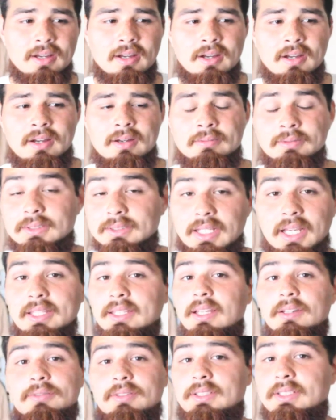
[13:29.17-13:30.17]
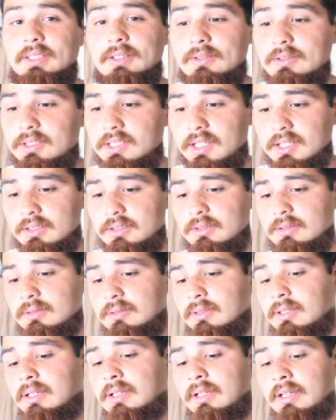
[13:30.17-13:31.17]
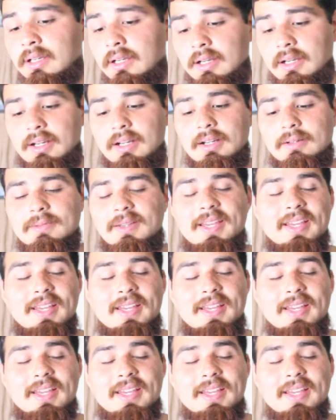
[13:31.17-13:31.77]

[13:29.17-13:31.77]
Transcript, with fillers: because um, I definitely don't judge you. Um,